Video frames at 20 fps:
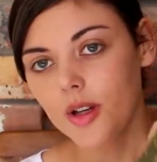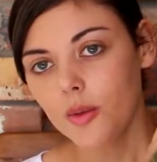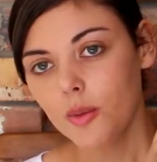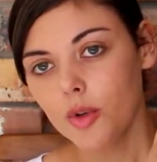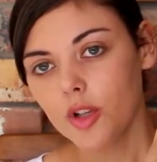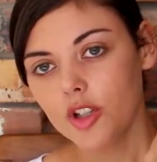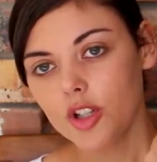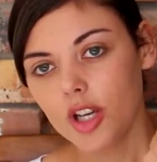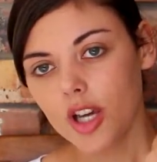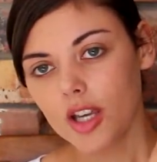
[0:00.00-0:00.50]

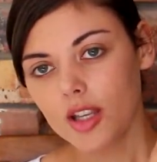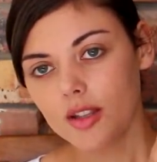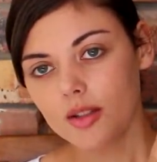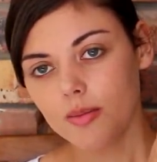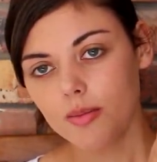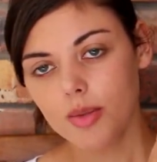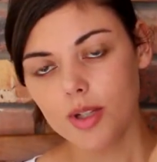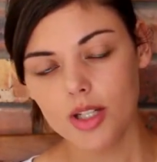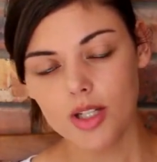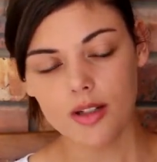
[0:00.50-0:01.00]
which has
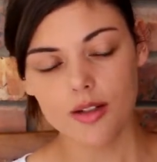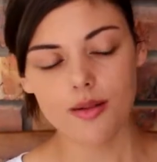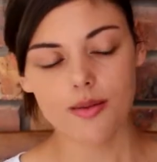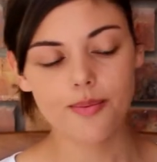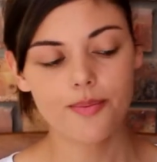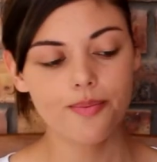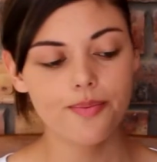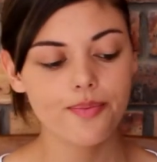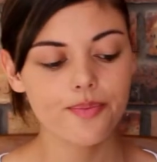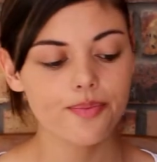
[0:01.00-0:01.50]
been,
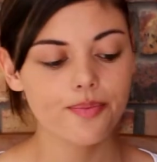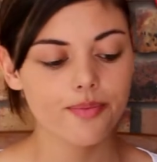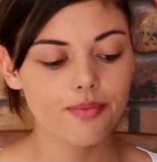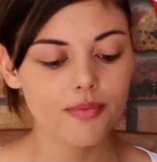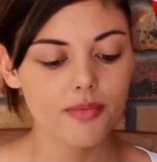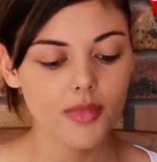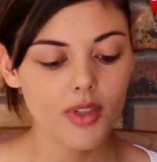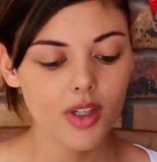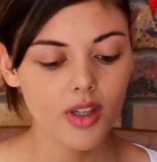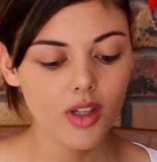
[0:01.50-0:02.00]

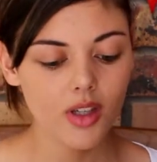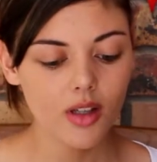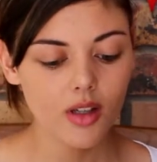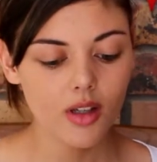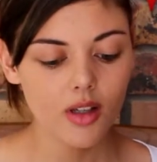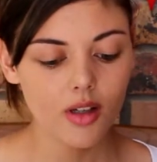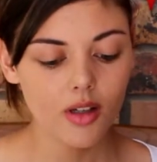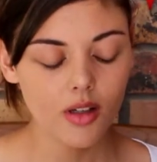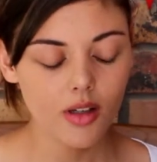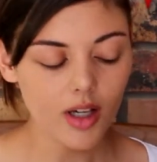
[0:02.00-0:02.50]

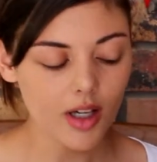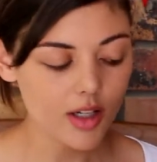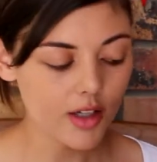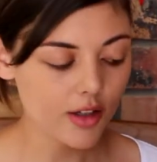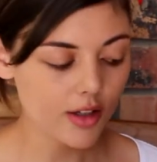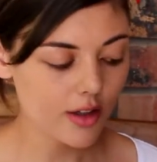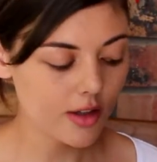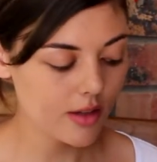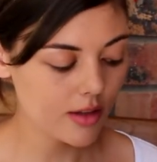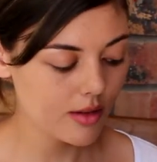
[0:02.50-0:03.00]
I
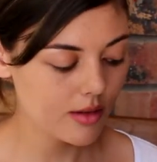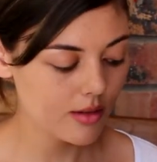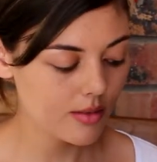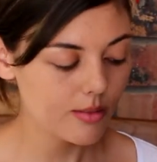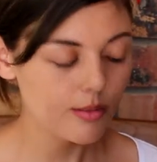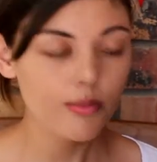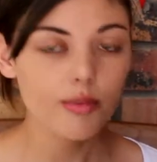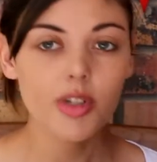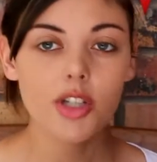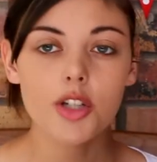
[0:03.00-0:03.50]
don't know,
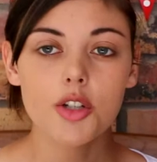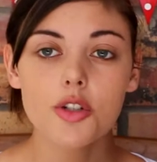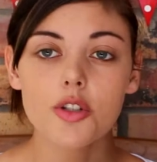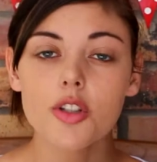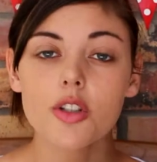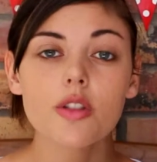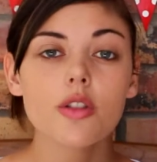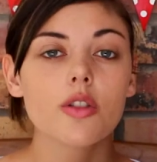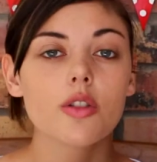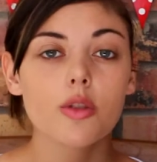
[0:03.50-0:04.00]
been used
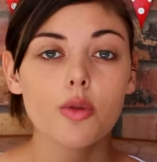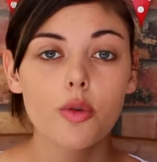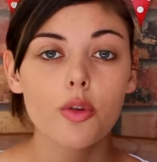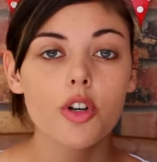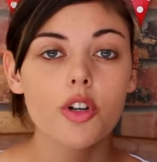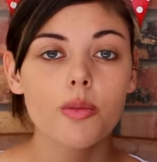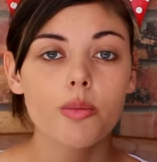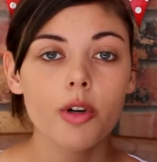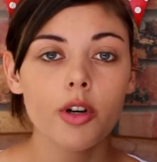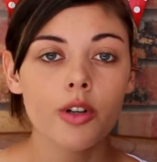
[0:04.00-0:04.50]
as a
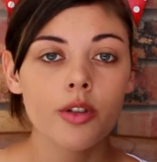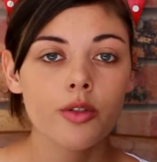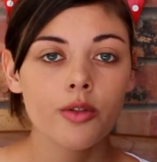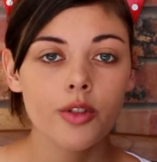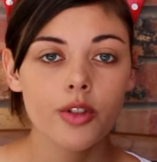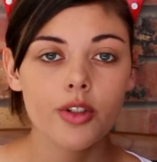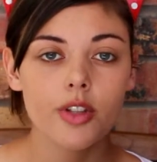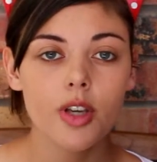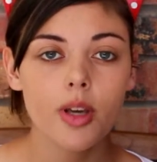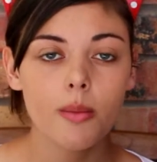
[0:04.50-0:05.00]
storage box
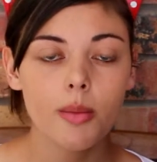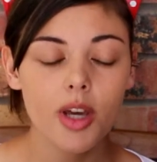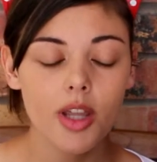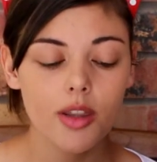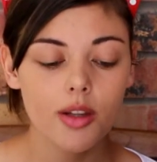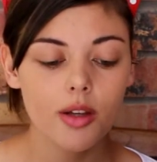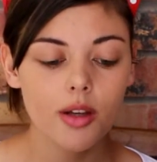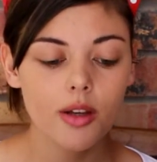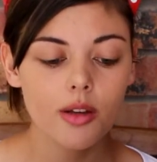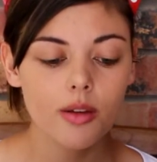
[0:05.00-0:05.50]
for some
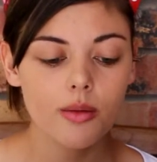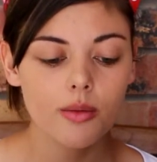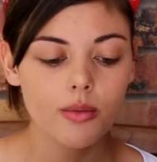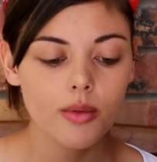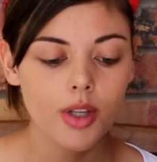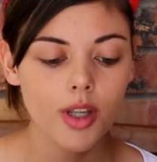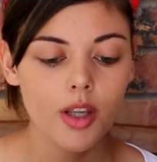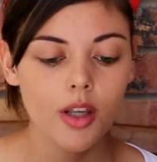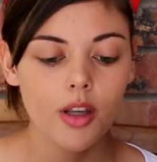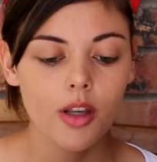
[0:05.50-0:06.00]
other
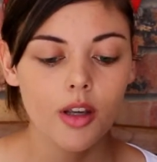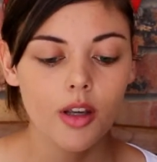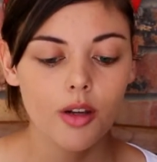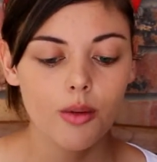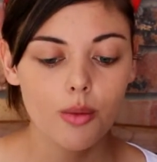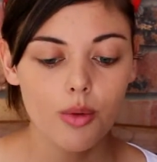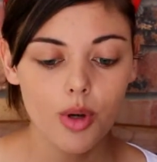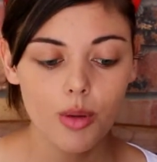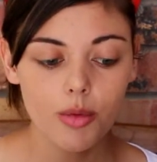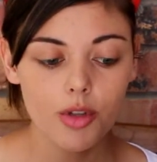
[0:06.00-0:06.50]

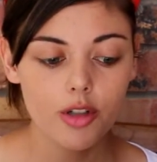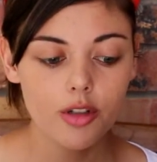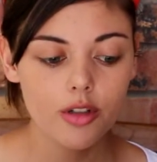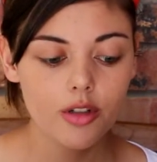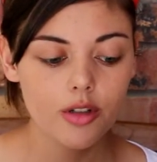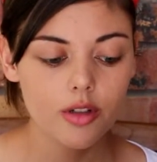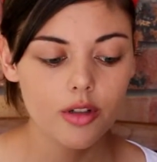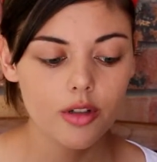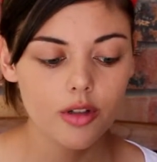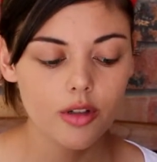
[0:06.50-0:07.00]

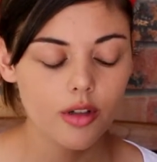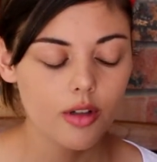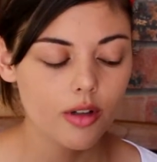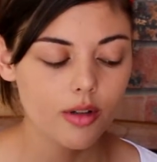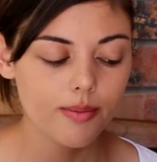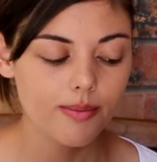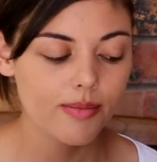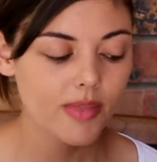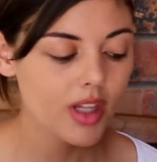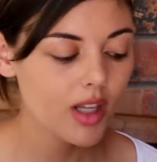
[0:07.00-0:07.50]
rubbish.
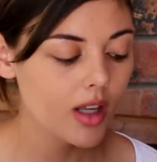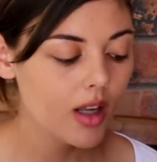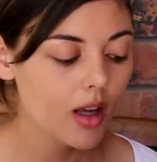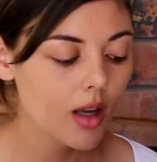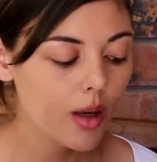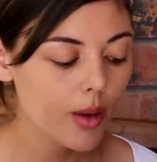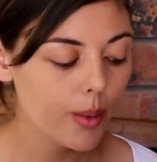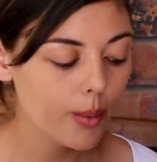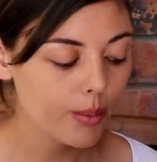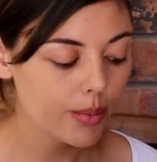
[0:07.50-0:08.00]

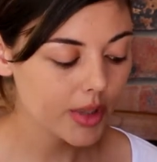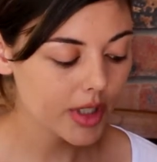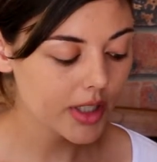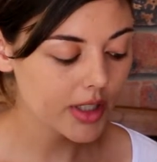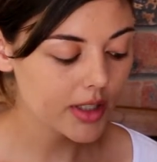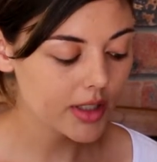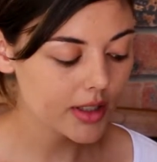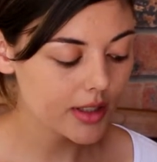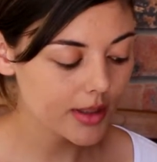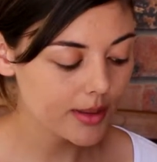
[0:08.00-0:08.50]

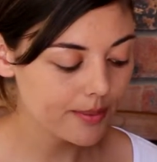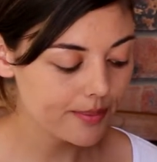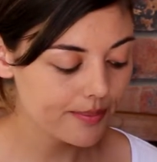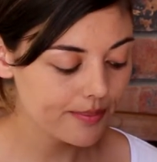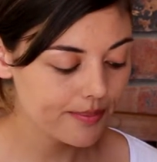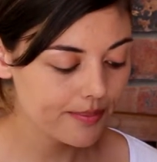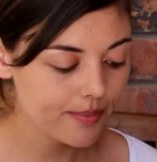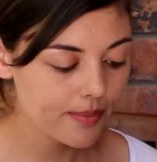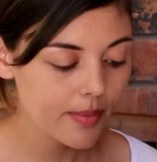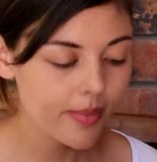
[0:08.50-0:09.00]
But um,
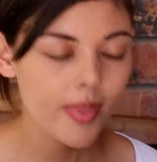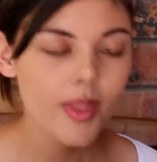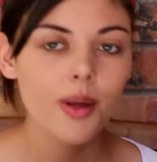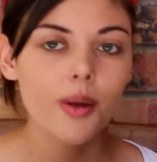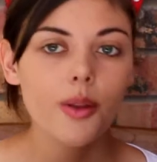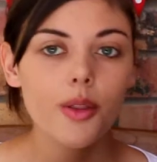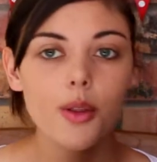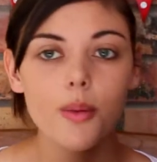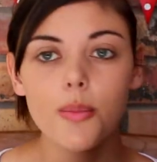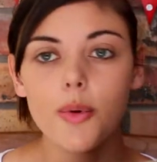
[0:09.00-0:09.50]

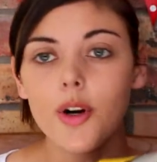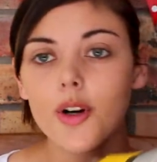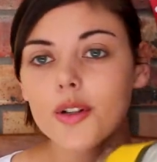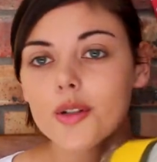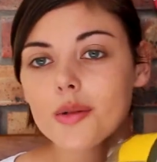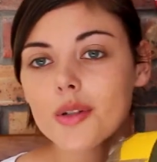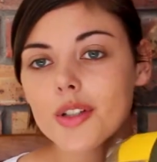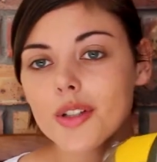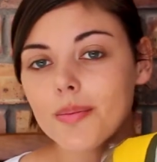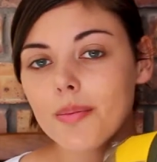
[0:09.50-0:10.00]
the box
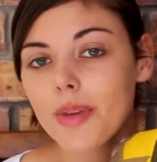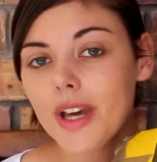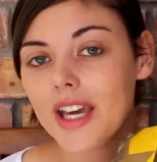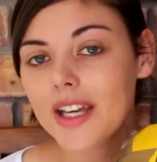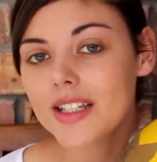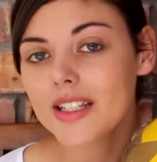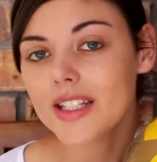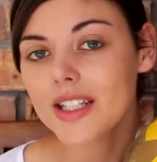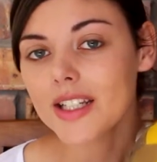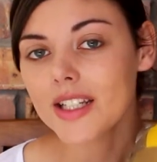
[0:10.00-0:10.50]
was
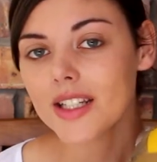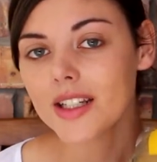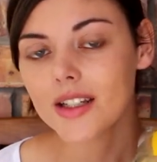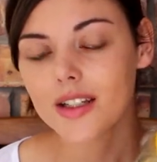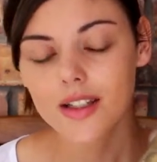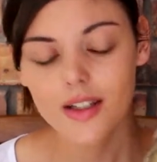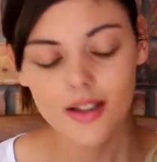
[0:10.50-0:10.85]
badly